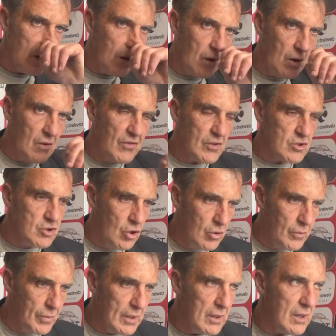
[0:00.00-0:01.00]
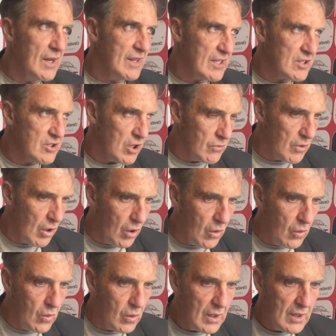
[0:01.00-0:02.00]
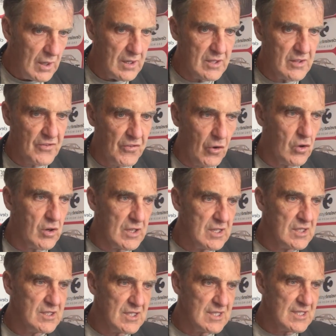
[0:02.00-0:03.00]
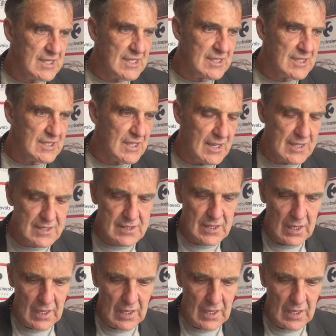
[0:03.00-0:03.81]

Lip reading: of October in the Town Hall. It's 40 years in Teesside.